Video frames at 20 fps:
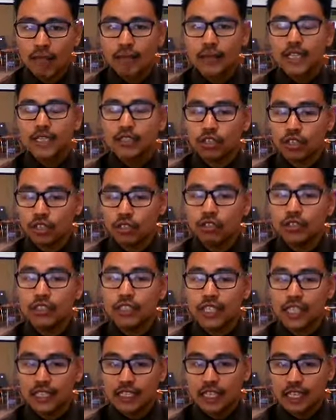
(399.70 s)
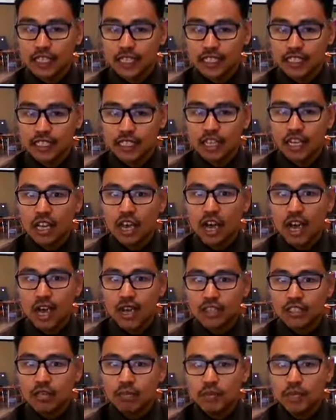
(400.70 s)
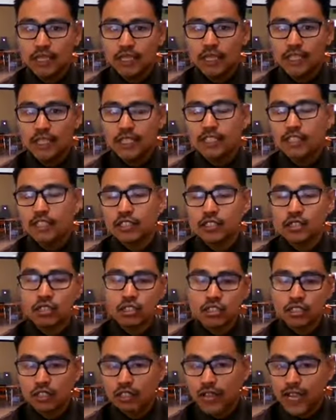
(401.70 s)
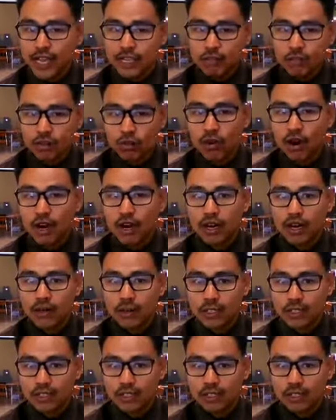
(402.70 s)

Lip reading: internal deadlines to meet institutional aid requirements.